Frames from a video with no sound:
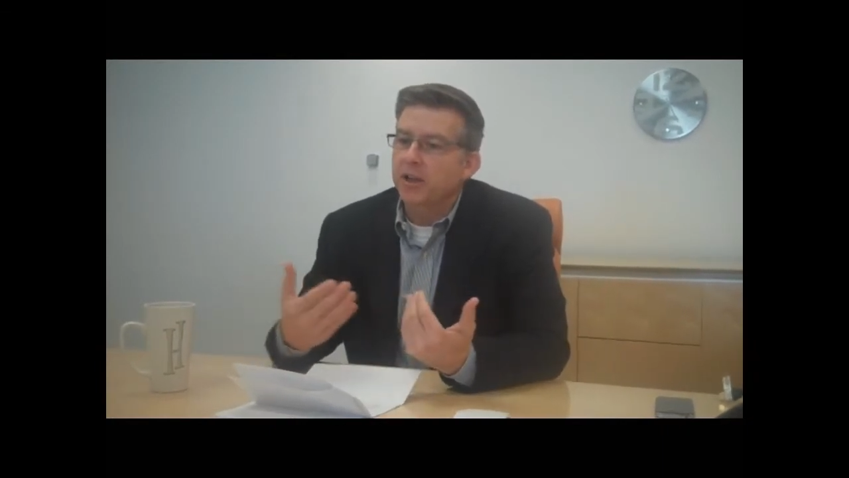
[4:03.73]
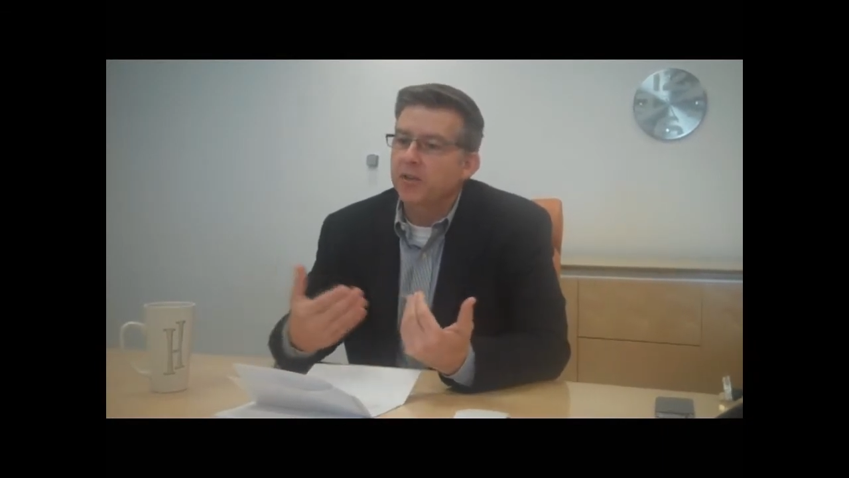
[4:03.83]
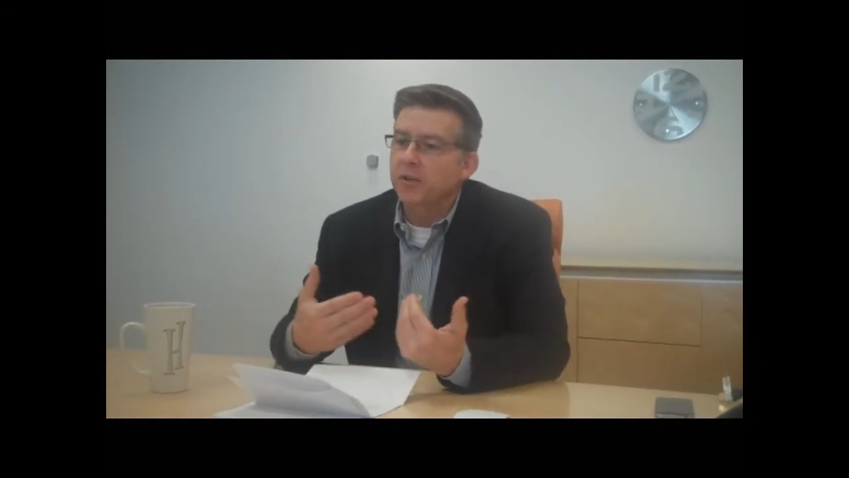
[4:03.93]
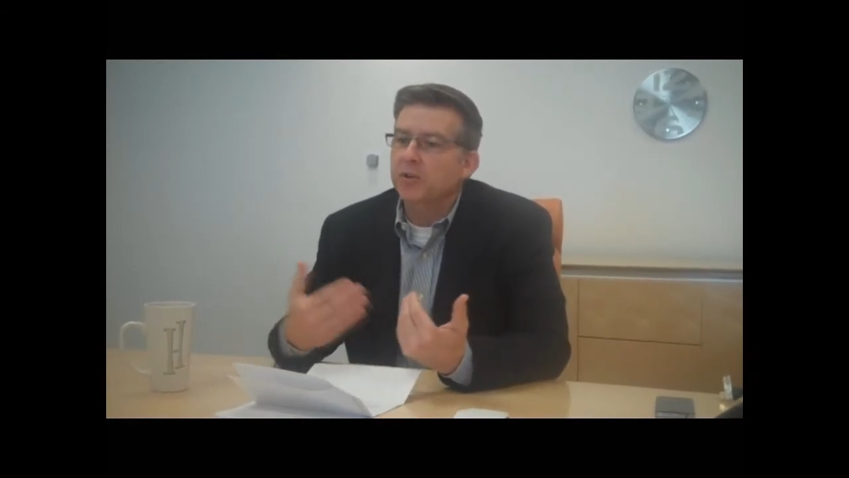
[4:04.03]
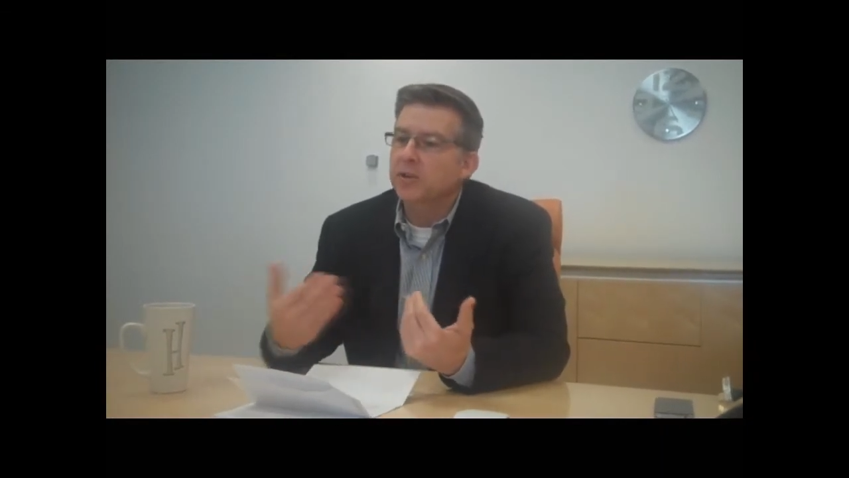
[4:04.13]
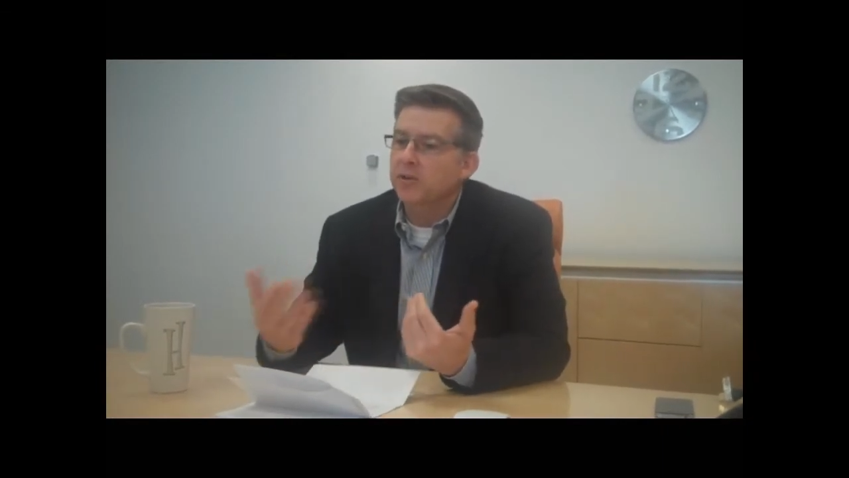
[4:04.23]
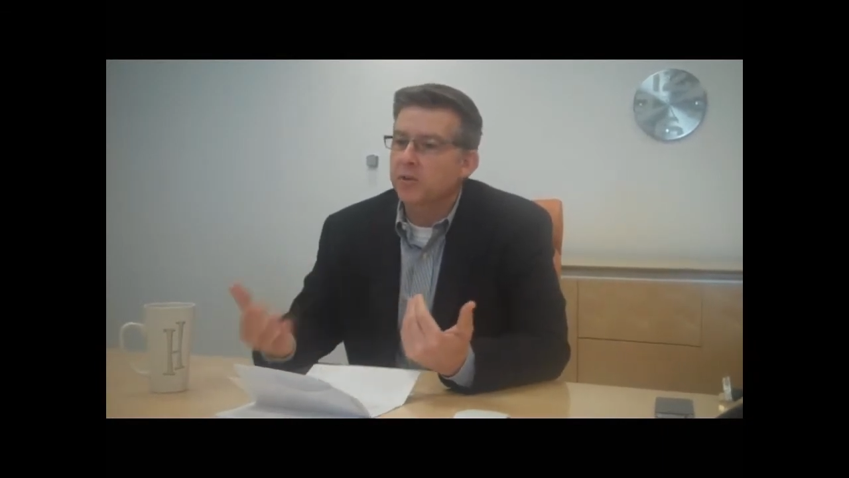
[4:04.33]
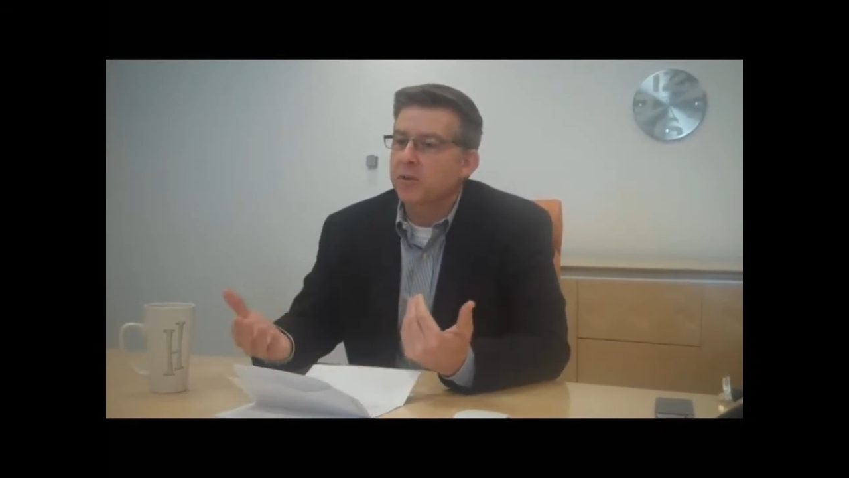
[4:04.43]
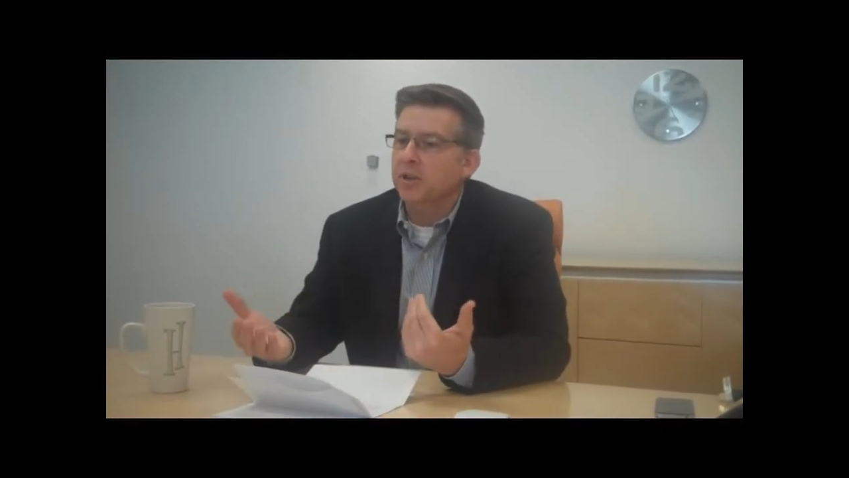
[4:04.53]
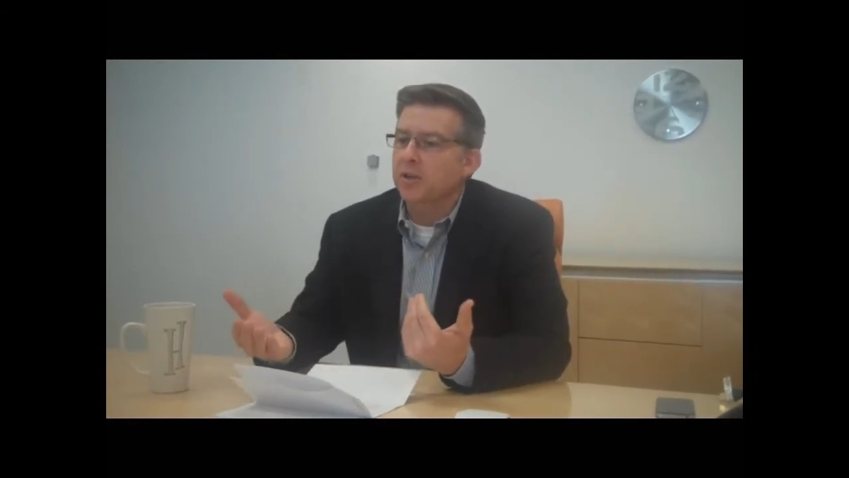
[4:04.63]
if you look at
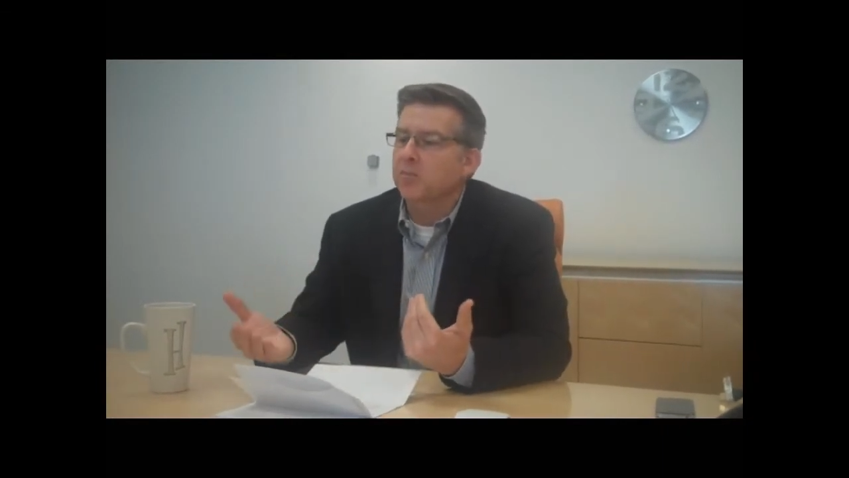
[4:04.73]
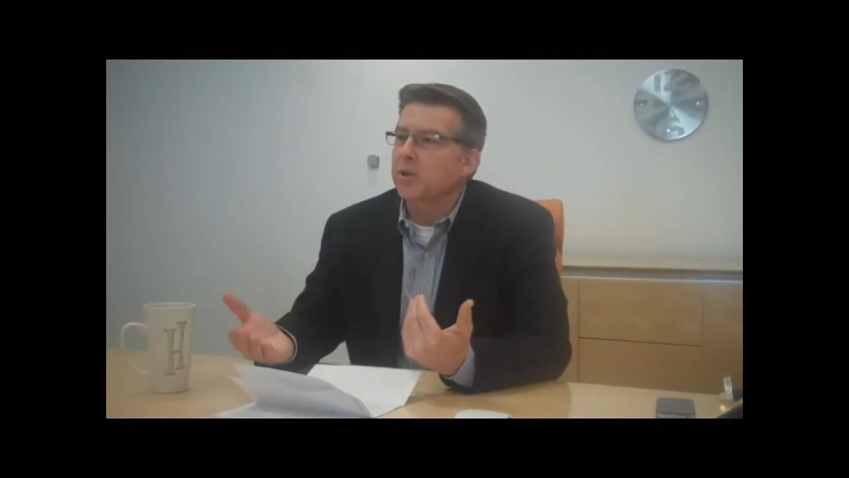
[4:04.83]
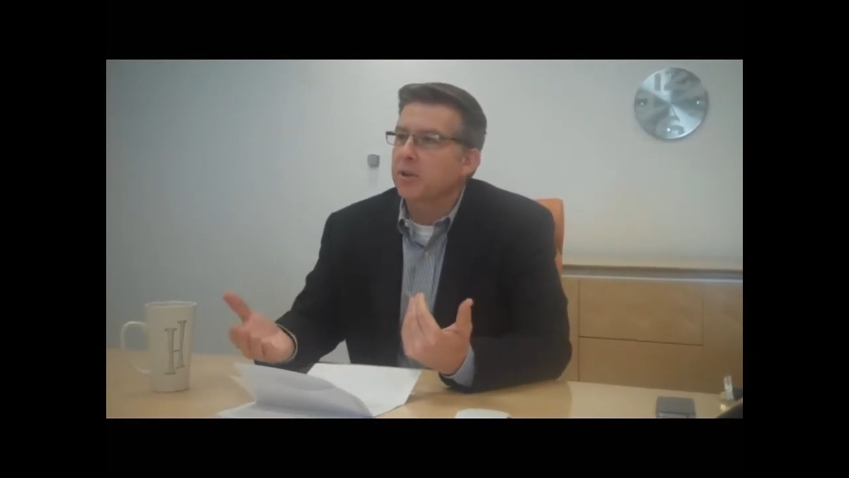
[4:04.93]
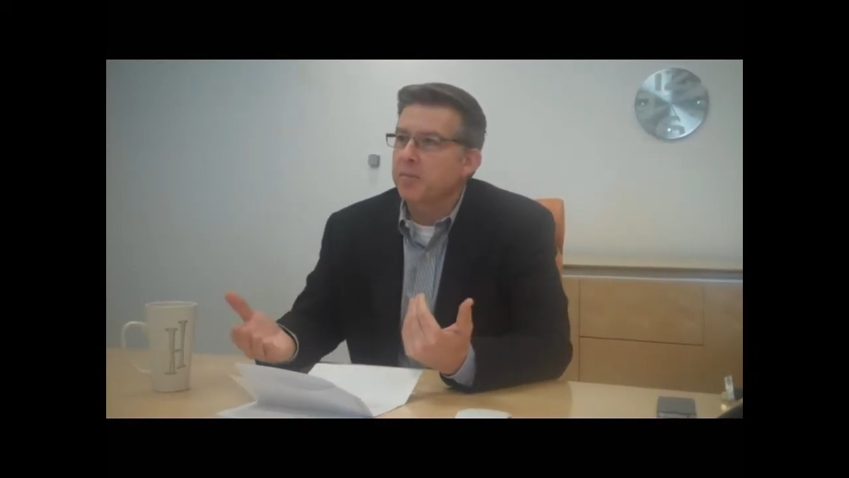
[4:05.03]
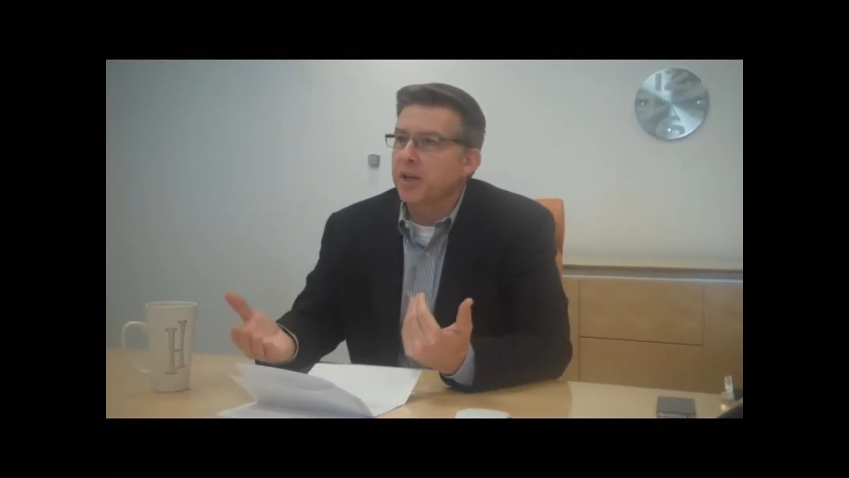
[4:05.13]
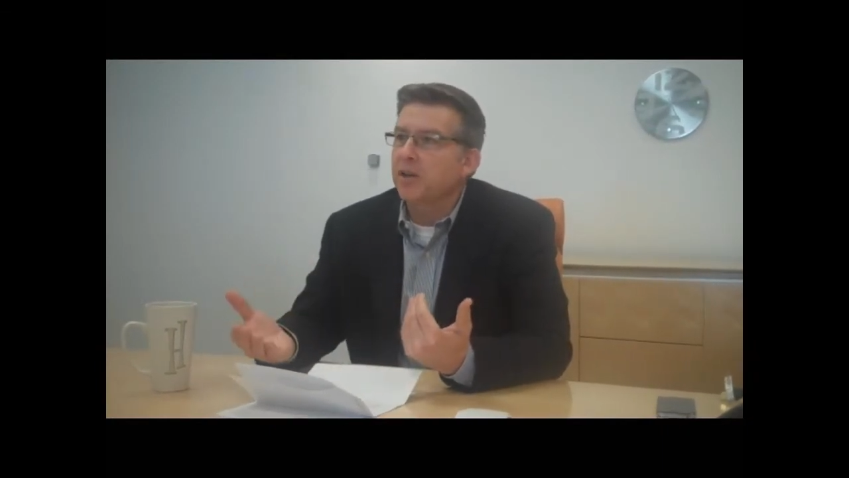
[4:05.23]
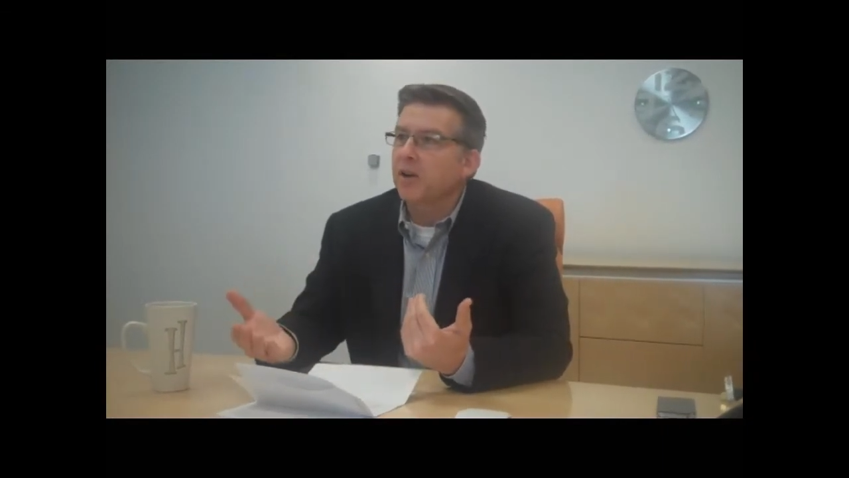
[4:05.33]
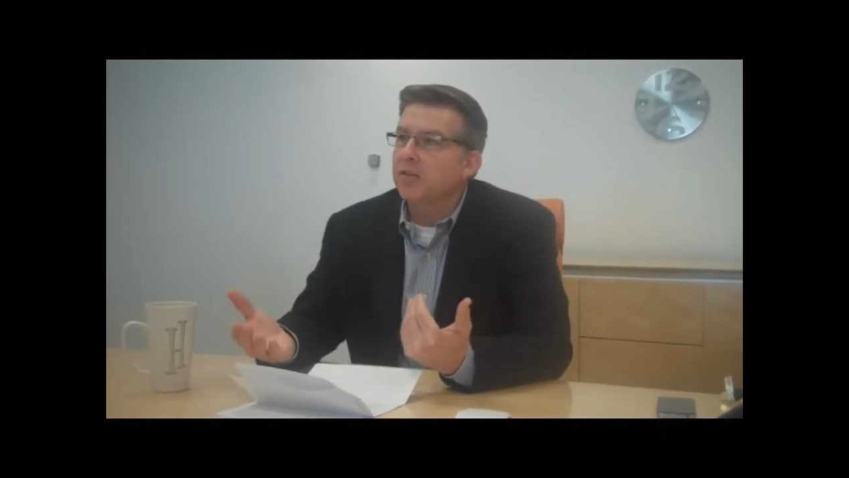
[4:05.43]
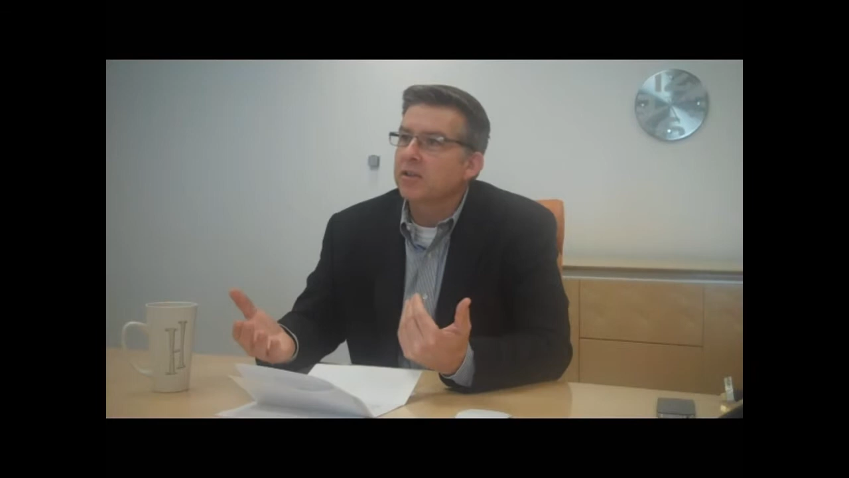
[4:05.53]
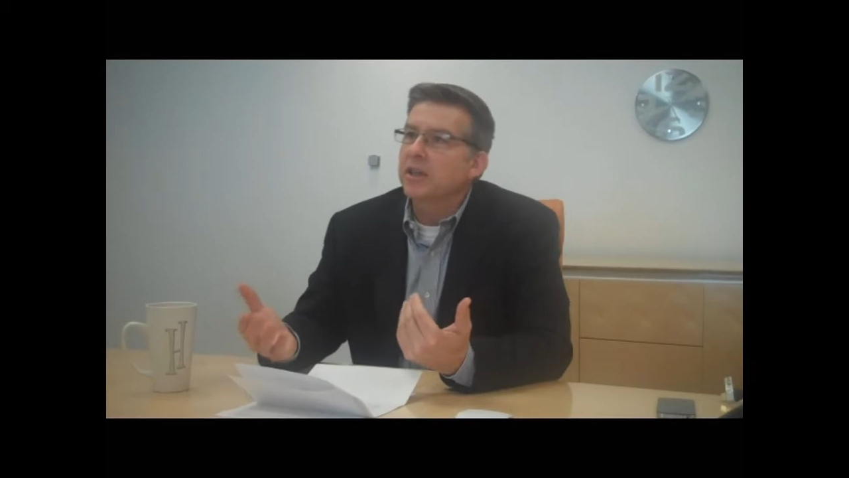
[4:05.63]
somebody like Bernie
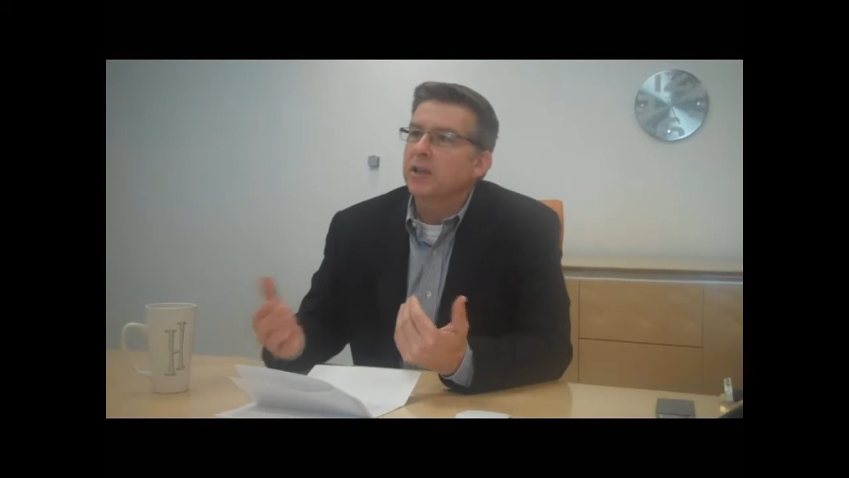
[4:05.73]
Madoff.